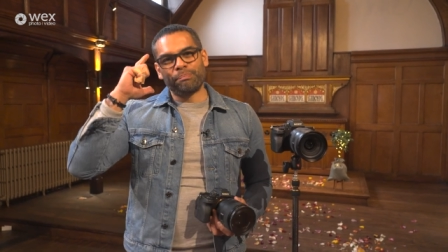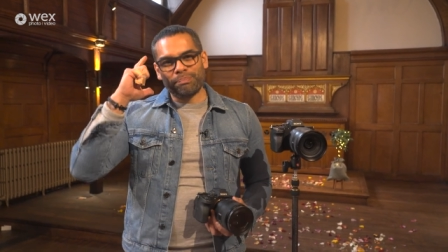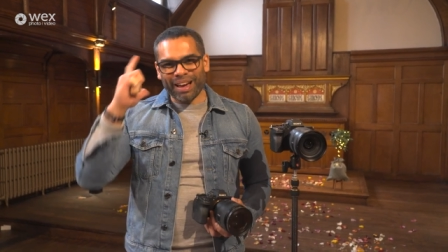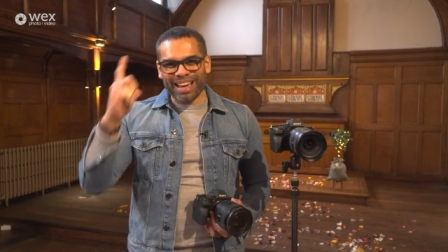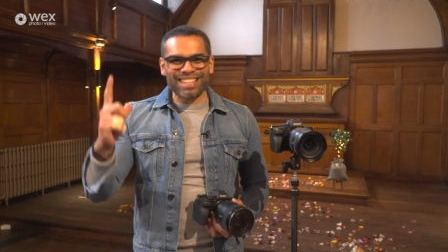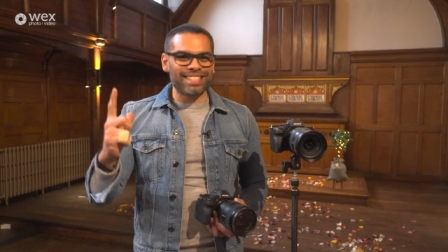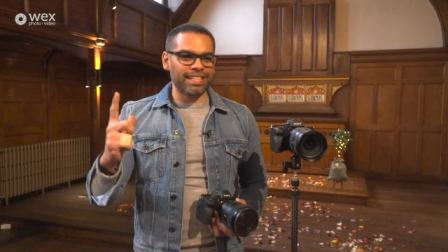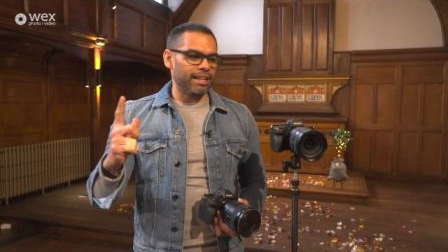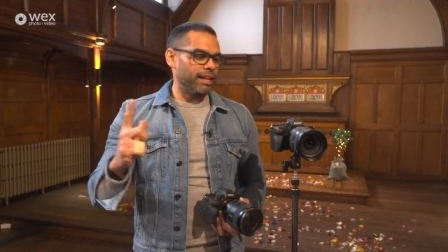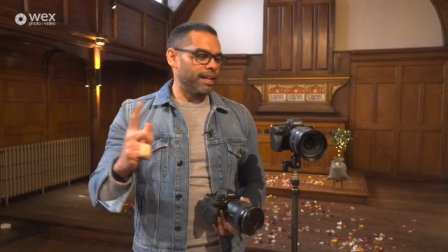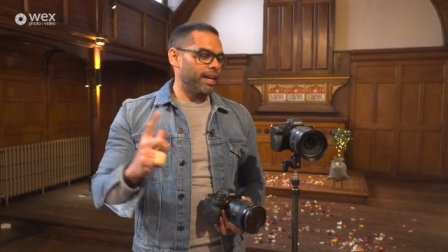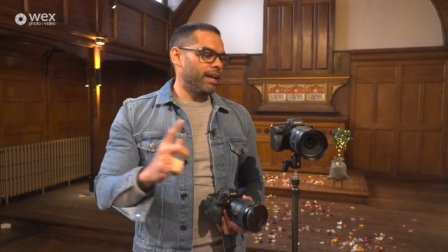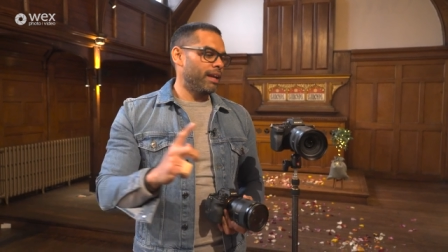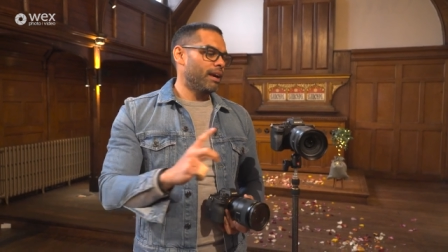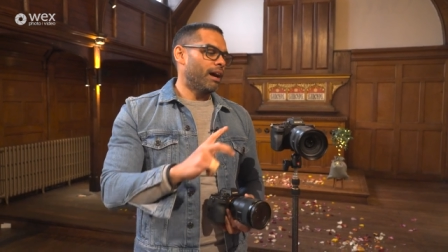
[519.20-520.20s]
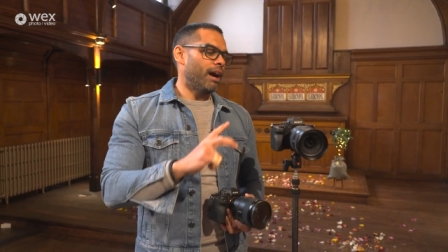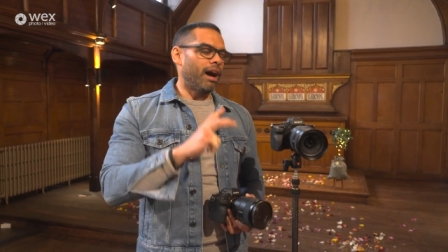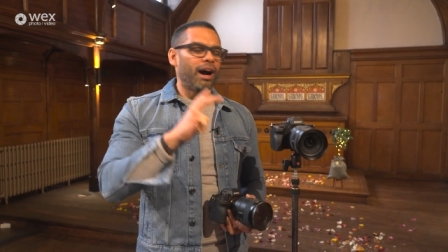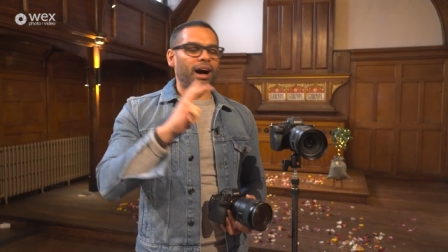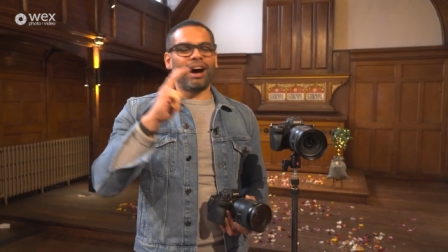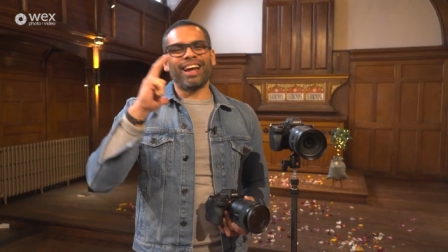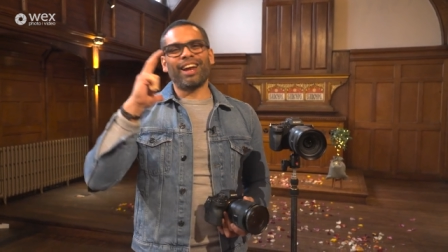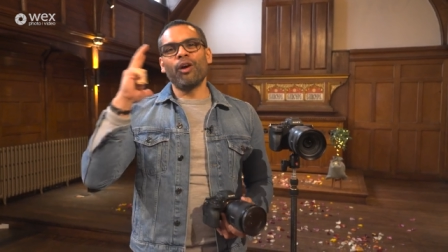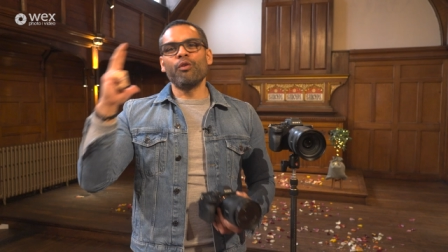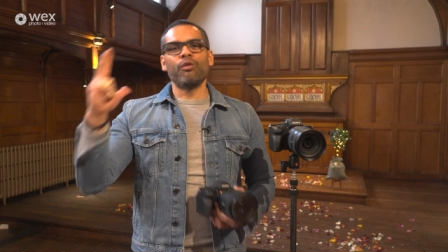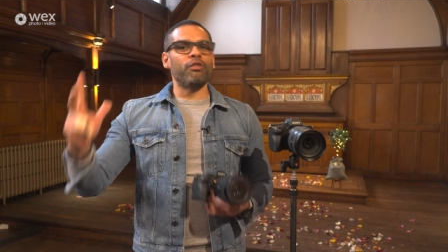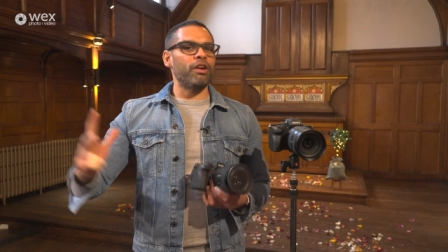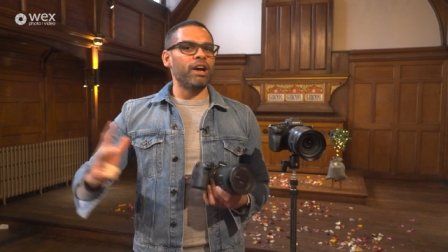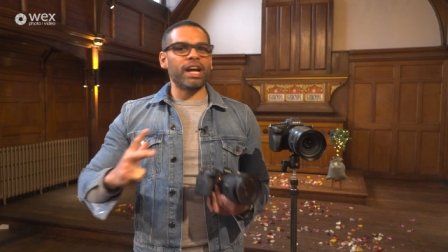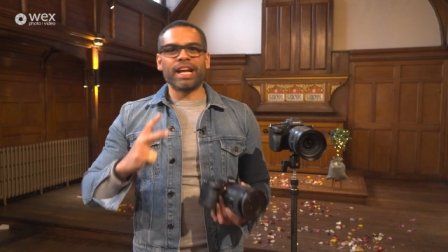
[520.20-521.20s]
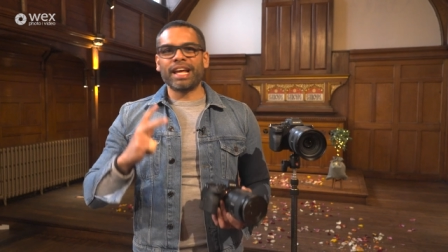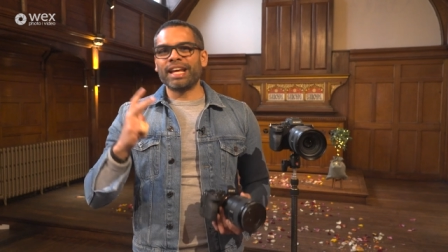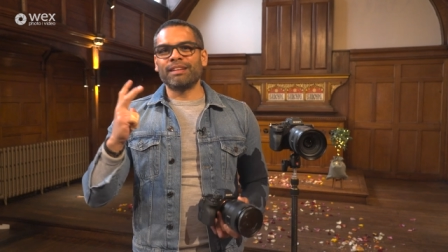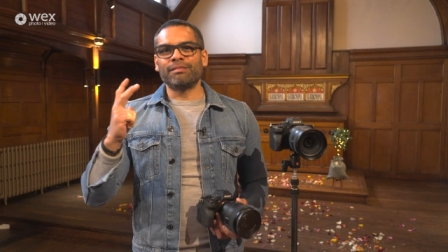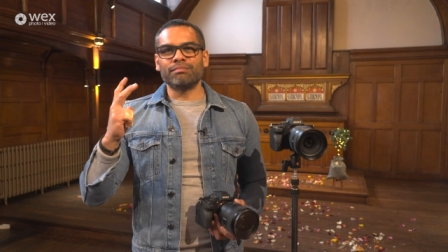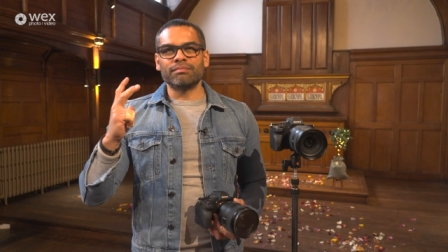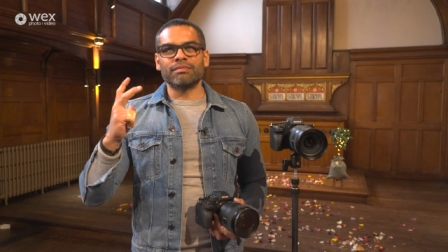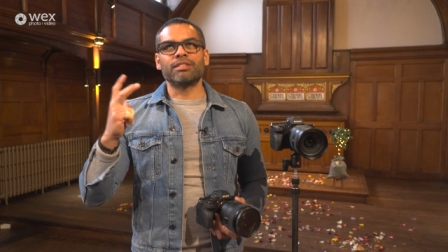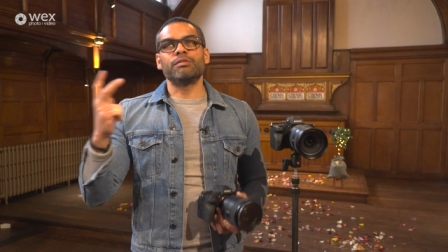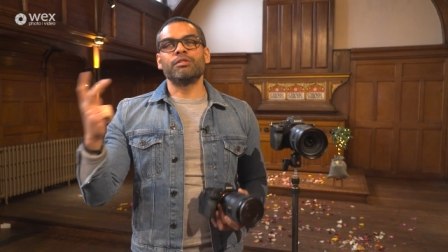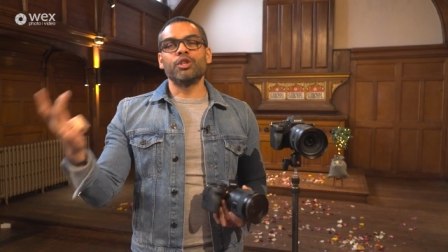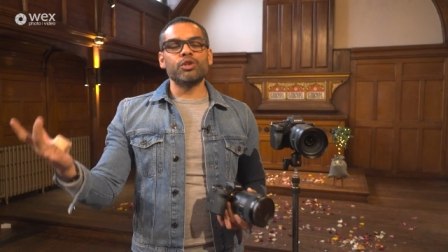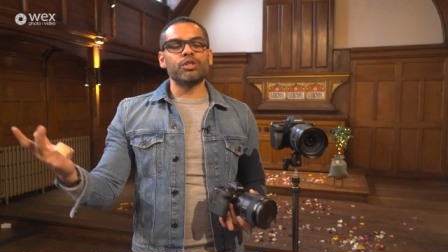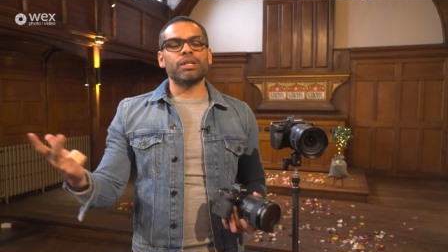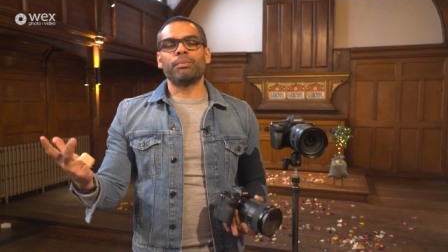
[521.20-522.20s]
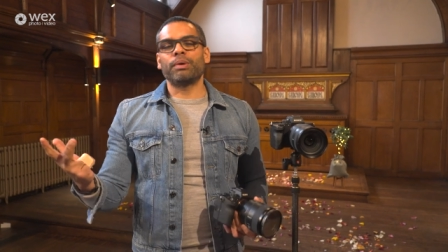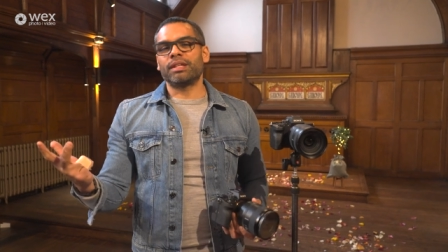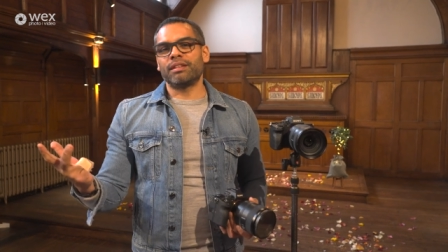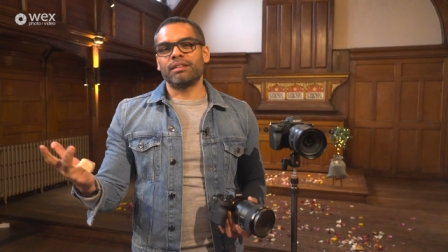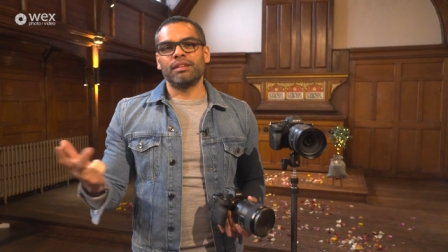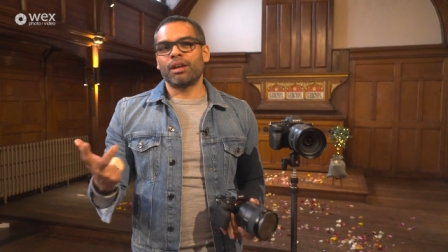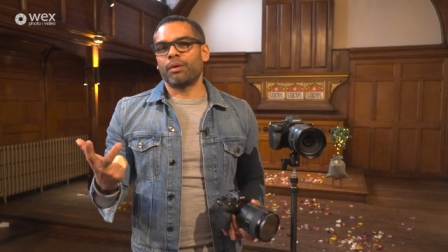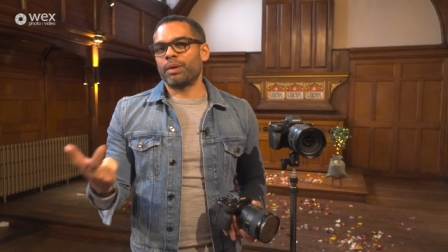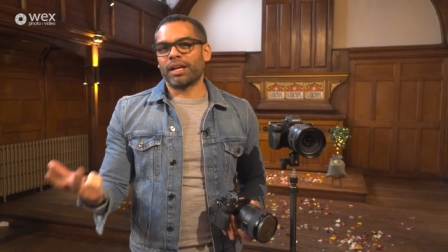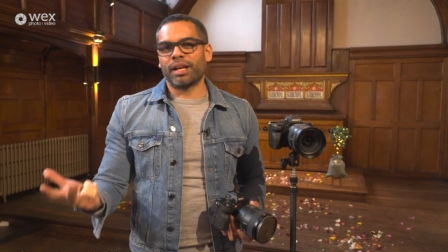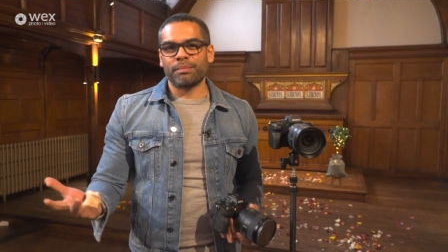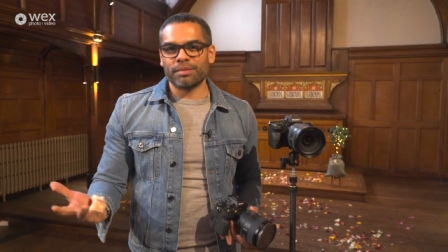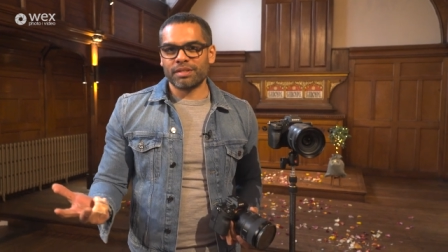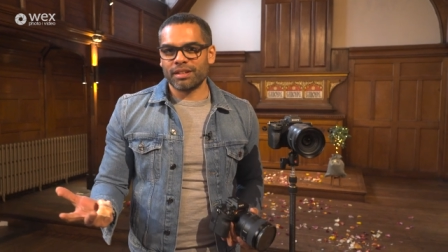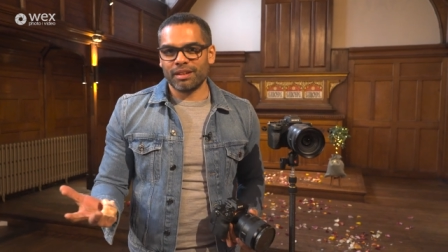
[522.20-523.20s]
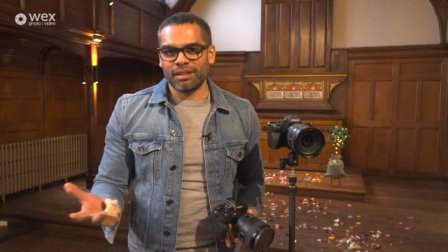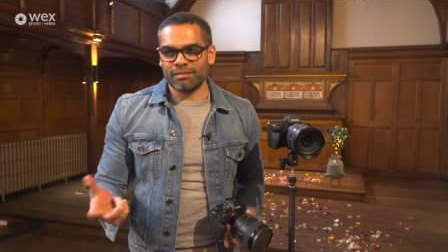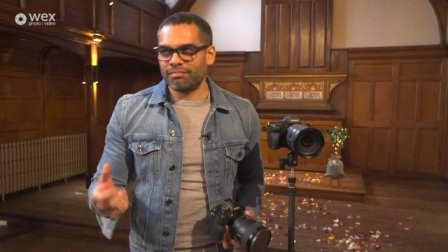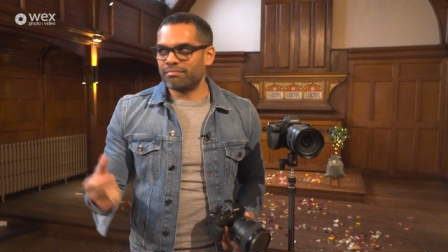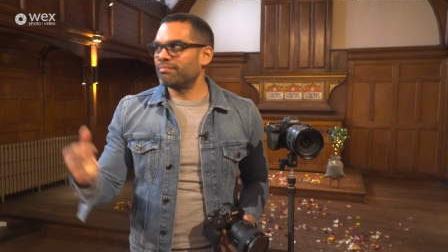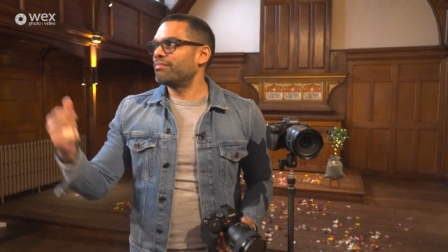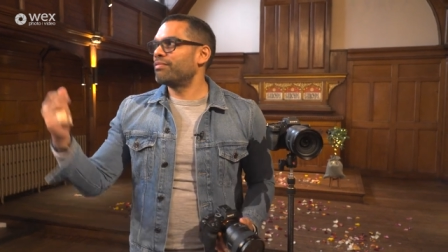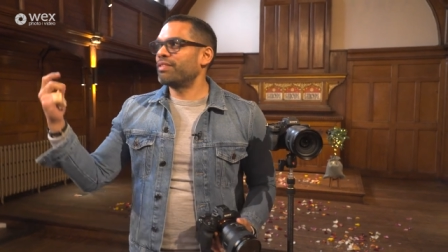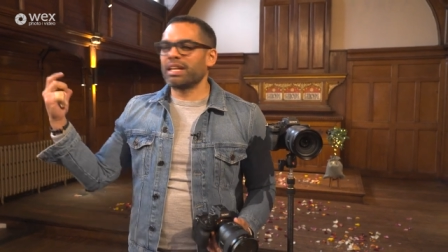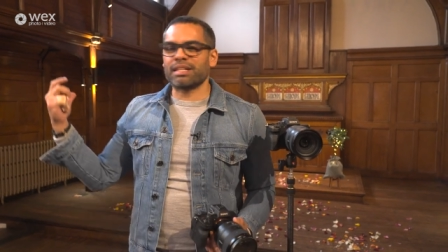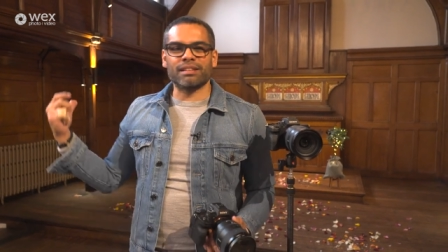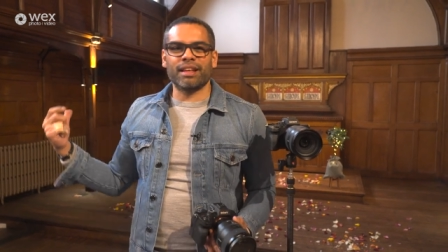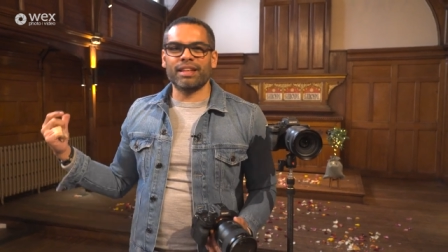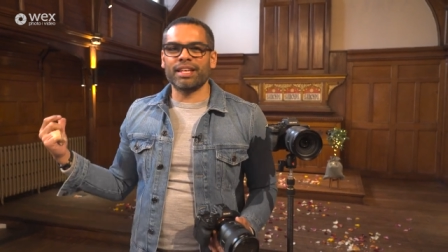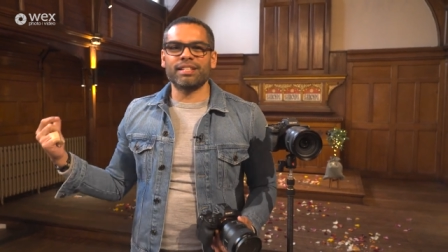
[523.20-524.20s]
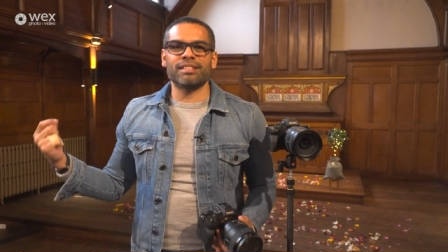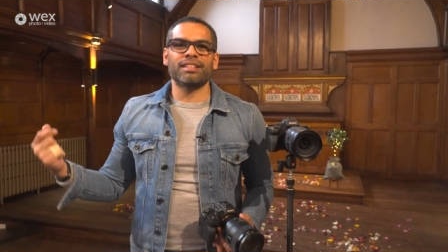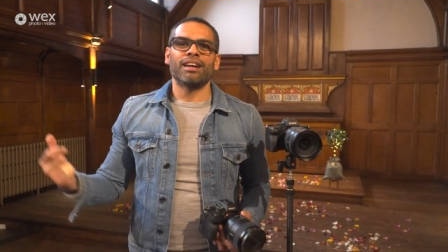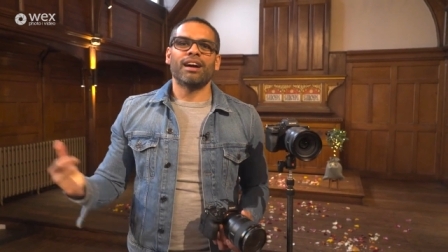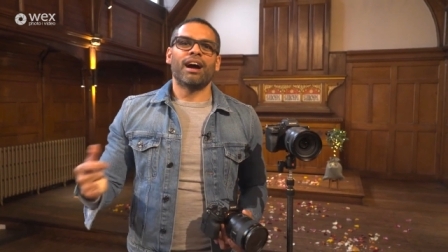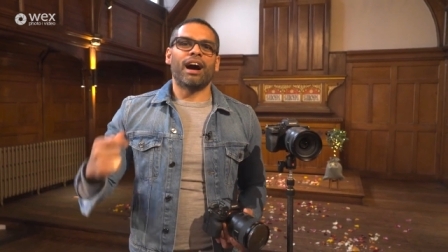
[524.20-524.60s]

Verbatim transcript: basically, I don't really usually with you know when it comes to things like this,